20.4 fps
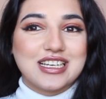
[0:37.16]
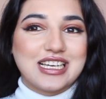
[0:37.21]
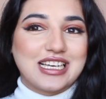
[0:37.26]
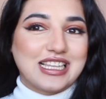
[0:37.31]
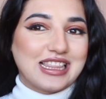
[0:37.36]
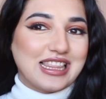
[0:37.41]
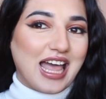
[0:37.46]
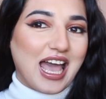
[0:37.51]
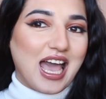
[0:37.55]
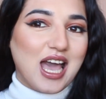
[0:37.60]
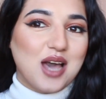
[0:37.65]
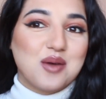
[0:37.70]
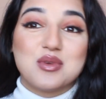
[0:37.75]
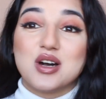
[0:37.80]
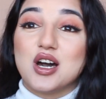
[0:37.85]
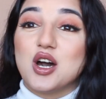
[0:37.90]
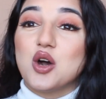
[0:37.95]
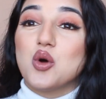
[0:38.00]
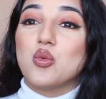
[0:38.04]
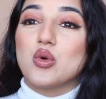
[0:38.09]
glam
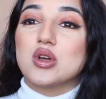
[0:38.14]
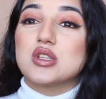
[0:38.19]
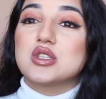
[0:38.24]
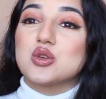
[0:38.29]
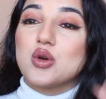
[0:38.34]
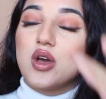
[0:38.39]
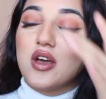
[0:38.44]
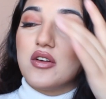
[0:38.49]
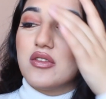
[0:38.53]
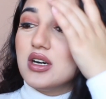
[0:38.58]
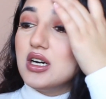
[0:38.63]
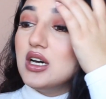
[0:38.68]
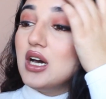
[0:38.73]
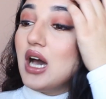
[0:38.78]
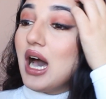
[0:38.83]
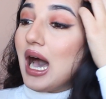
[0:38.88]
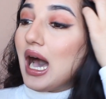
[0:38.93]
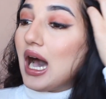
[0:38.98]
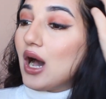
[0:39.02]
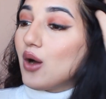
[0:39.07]
whatsoever.
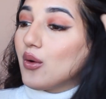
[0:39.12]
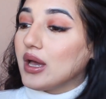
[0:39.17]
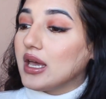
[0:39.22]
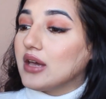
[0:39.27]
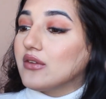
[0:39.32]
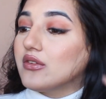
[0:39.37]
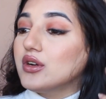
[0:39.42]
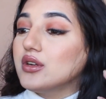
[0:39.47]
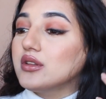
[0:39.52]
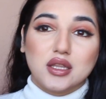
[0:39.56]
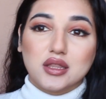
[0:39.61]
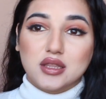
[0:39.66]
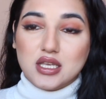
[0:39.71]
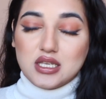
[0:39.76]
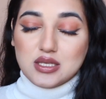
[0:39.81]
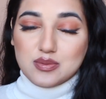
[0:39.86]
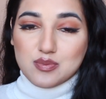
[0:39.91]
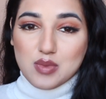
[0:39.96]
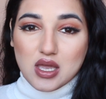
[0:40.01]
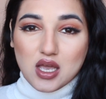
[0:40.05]
However,
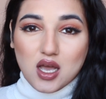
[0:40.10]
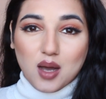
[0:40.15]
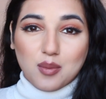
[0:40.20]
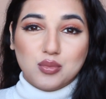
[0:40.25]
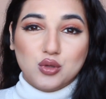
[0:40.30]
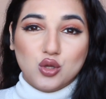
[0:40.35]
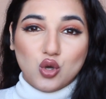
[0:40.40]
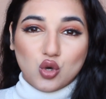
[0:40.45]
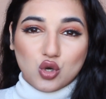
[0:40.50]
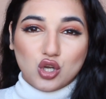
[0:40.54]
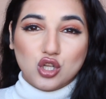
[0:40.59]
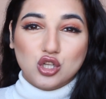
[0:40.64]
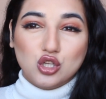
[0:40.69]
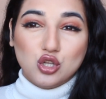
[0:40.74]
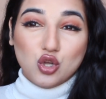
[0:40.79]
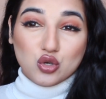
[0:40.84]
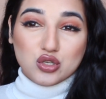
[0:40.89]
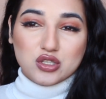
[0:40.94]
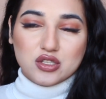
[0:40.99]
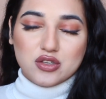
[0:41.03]
this makeup
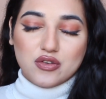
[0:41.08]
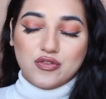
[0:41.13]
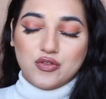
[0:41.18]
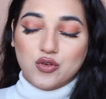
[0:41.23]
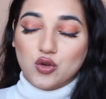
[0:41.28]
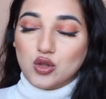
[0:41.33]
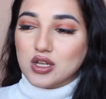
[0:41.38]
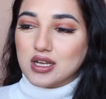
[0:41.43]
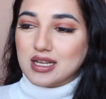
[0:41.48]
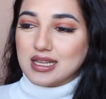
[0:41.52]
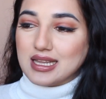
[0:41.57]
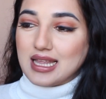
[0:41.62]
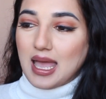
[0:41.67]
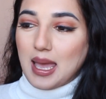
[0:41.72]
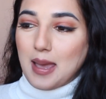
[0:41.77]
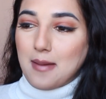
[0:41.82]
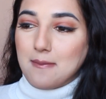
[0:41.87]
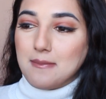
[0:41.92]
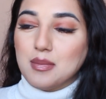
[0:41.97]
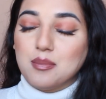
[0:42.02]
looks full
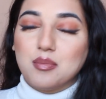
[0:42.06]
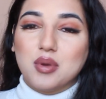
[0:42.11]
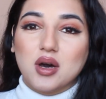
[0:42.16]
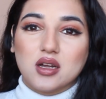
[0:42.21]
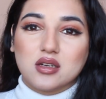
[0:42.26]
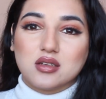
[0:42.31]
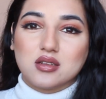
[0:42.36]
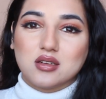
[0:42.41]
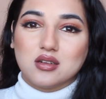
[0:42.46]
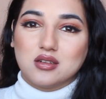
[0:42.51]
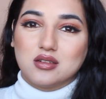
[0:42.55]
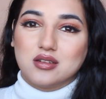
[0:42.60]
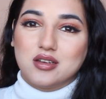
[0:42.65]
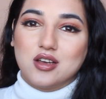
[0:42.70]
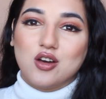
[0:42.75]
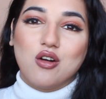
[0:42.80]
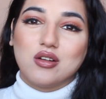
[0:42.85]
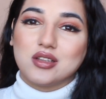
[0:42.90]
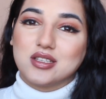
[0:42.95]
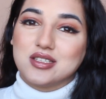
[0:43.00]
glam, but
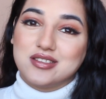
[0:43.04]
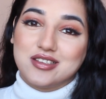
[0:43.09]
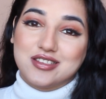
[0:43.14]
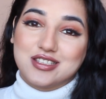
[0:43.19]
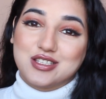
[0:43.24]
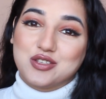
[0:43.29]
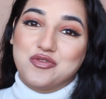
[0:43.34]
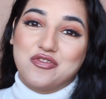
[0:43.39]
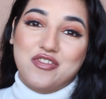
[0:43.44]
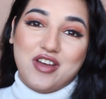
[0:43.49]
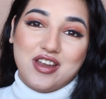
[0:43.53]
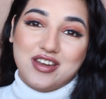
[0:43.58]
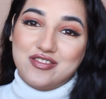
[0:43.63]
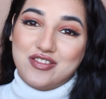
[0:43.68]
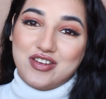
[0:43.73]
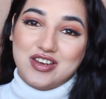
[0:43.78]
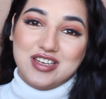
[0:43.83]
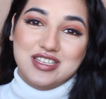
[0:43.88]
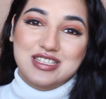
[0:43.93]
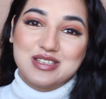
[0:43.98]
honestly it's
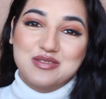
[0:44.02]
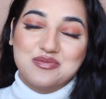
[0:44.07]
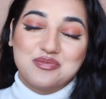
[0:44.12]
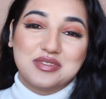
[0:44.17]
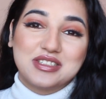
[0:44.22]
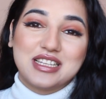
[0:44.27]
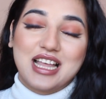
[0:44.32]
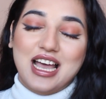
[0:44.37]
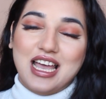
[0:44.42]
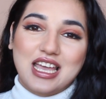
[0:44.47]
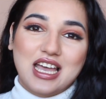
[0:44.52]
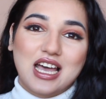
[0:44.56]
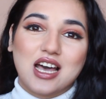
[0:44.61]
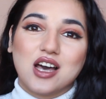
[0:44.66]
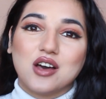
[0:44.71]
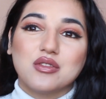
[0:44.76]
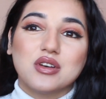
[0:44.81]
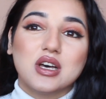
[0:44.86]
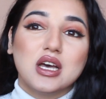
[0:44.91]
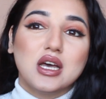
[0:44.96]
very simple. I
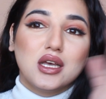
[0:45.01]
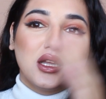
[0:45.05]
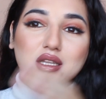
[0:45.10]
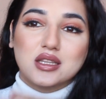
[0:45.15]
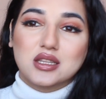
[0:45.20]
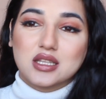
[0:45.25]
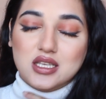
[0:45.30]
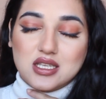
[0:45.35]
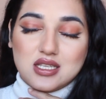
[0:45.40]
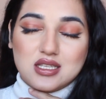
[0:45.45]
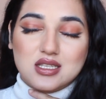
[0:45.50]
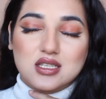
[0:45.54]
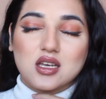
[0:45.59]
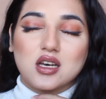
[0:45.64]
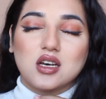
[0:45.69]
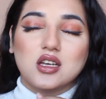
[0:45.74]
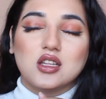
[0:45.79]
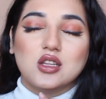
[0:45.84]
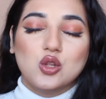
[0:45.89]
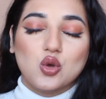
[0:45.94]
have this
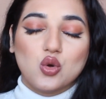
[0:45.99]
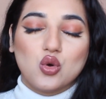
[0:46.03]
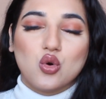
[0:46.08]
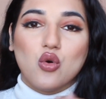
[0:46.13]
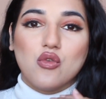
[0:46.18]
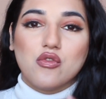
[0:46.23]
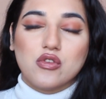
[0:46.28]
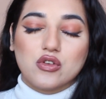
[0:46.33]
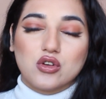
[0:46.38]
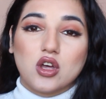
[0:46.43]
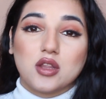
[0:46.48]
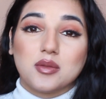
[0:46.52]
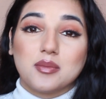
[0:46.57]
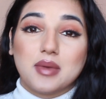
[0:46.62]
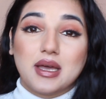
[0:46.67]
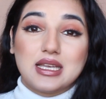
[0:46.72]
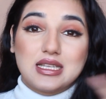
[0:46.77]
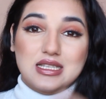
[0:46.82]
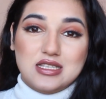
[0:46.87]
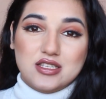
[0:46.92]
look over on
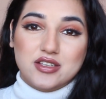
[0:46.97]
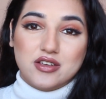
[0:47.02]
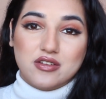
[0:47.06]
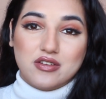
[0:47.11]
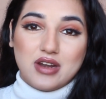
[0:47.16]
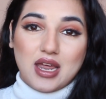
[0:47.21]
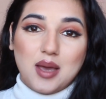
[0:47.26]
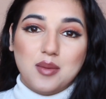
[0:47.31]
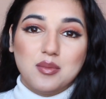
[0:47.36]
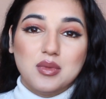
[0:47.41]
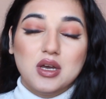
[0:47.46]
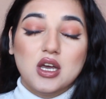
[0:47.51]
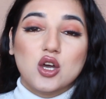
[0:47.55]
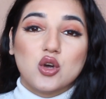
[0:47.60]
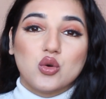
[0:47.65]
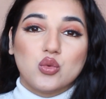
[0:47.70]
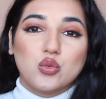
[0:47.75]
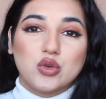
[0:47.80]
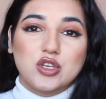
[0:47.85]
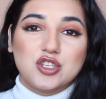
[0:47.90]
my Instagram,
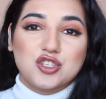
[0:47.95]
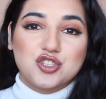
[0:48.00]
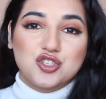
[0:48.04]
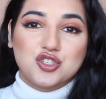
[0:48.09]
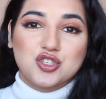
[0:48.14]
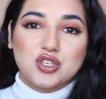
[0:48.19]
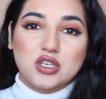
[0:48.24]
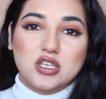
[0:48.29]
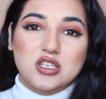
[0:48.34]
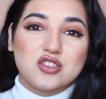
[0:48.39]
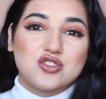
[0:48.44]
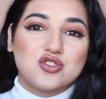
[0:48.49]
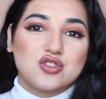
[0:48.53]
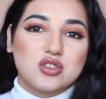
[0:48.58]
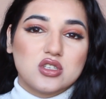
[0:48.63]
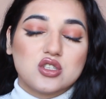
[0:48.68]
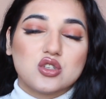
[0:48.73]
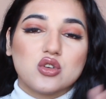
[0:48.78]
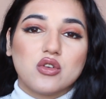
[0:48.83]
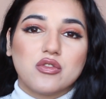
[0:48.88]
which is
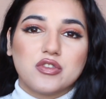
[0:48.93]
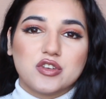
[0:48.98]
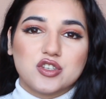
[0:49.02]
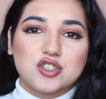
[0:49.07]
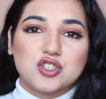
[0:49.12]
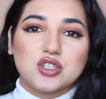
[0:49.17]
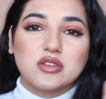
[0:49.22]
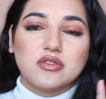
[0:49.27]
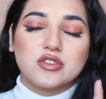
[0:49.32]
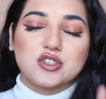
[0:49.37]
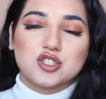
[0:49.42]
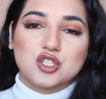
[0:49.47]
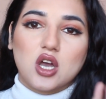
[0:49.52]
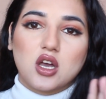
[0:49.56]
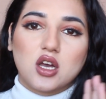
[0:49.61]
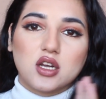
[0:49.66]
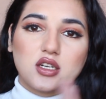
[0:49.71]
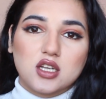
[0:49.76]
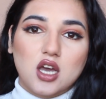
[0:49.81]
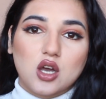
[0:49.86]
just official
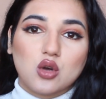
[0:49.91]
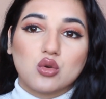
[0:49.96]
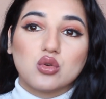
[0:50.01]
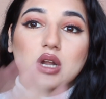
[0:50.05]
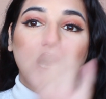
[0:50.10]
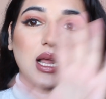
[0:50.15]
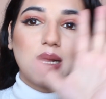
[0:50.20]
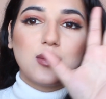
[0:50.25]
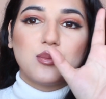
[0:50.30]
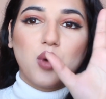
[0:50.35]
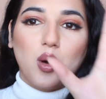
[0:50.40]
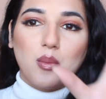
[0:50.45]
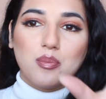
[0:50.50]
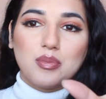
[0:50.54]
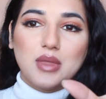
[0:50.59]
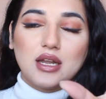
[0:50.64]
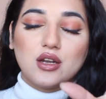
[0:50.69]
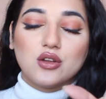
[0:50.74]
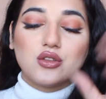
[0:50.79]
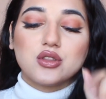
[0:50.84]
Vishakha Thakur. I'll pop
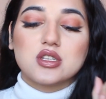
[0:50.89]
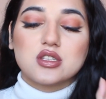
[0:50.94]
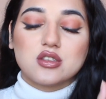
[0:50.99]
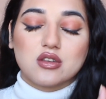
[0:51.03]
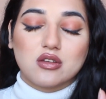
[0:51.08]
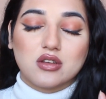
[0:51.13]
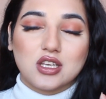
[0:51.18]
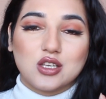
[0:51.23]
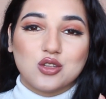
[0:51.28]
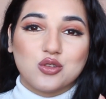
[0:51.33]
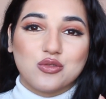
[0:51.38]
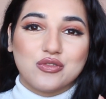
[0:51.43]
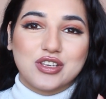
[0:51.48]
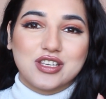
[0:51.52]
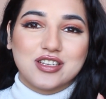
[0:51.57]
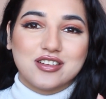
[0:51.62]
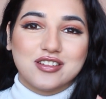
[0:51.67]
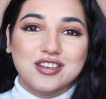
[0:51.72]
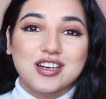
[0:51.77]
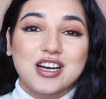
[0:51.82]
that on the screen over
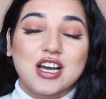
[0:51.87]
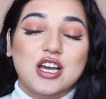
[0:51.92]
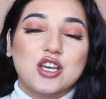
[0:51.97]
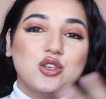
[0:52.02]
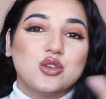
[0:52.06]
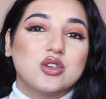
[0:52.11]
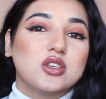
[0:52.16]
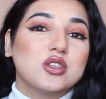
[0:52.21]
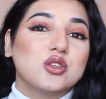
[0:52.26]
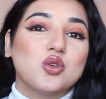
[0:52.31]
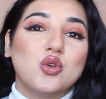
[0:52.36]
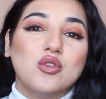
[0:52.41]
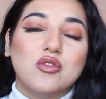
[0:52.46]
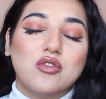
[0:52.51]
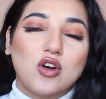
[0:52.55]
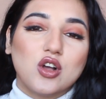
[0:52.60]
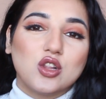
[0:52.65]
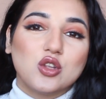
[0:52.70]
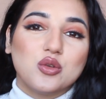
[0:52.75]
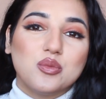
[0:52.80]
here. You can go
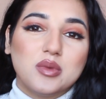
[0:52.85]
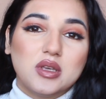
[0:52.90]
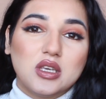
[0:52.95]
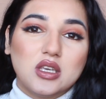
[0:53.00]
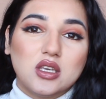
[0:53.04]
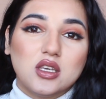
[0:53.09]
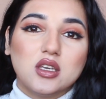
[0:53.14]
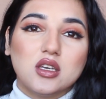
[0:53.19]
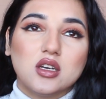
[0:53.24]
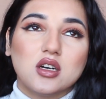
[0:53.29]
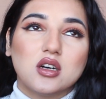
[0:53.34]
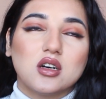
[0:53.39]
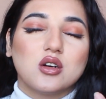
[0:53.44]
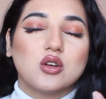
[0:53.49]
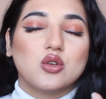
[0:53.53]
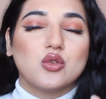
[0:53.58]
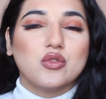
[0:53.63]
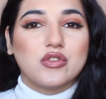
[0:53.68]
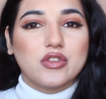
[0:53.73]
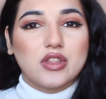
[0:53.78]
follow me
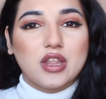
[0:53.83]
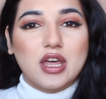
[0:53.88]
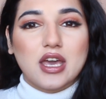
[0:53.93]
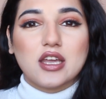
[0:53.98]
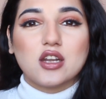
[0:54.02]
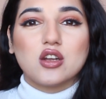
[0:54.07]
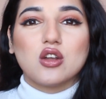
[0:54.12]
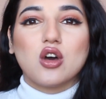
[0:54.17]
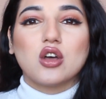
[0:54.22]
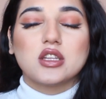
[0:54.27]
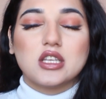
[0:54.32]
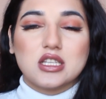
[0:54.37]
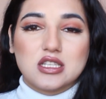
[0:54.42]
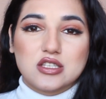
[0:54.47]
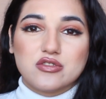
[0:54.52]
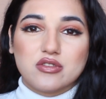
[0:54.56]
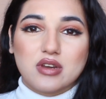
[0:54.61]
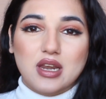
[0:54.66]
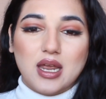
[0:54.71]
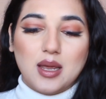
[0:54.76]
over there on
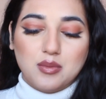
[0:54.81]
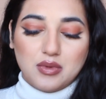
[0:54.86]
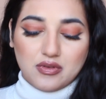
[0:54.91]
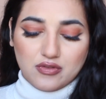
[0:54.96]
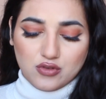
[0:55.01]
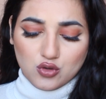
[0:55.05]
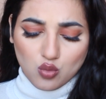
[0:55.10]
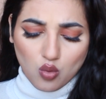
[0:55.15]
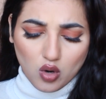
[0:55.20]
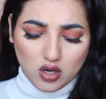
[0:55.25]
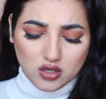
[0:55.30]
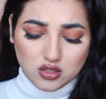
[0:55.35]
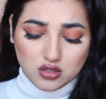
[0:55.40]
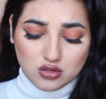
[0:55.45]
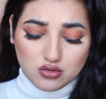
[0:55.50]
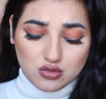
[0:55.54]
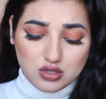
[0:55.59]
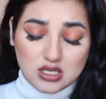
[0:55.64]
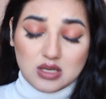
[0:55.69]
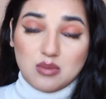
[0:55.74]
Instagram if you want
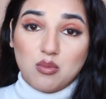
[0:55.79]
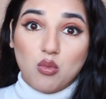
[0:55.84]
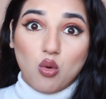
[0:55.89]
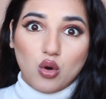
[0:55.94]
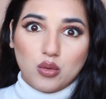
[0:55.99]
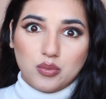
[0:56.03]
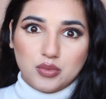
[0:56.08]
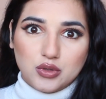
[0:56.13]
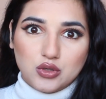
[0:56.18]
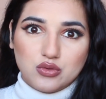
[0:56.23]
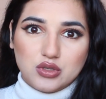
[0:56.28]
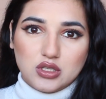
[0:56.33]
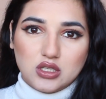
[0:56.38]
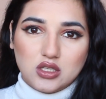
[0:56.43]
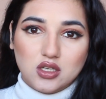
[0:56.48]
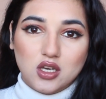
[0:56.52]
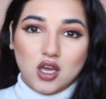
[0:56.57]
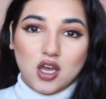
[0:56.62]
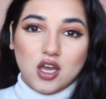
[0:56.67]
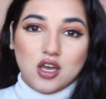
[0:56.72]
to see more
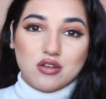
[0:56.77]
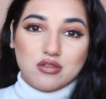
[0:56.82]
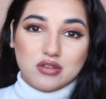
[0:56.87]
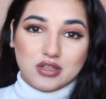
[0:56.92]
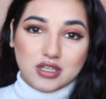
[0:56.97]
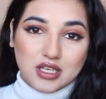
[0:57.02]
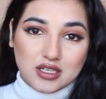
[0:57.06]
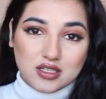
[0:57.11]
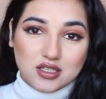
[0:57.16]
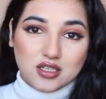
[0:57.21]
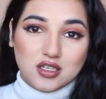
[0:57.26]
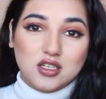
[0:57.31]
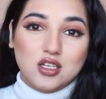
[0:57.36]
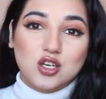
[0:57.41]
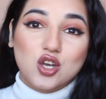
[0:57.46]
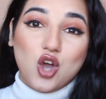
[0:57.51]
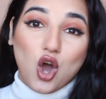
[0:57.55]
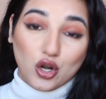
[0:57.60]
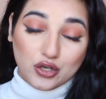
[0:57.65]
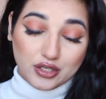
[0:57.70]
beauty
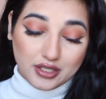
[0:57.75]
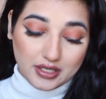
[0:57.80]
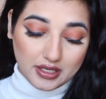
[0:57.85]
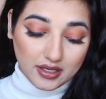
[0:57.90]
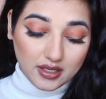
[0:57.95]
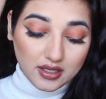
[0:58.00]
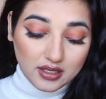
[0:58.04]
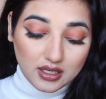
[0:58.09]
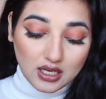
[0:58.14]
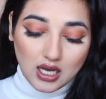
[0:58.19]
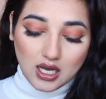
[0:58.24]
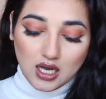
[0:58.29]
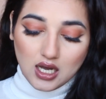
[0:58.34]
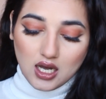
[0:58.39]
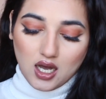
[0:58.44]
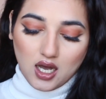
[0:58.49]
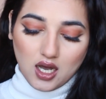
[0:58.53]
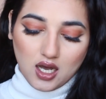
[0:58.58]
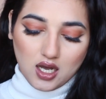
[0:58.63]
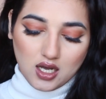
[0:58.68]
related content.
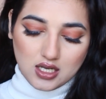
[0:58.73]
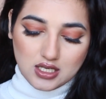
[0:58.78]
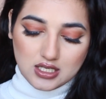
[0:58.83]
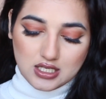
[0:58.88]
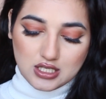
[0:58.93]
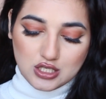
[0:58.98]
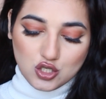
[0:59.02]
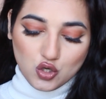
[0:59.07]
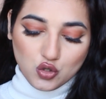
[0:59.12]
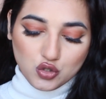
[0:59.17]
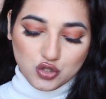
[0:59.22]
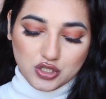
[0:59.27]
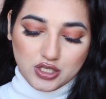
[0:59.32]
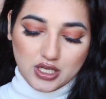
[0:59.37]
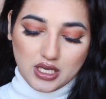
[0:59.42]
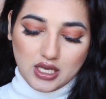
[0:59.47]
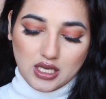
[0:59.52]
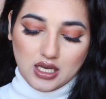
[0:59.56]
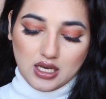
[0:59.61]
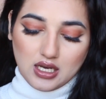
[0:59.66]
So
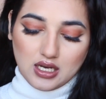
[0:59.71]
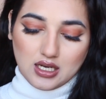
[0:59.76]
today,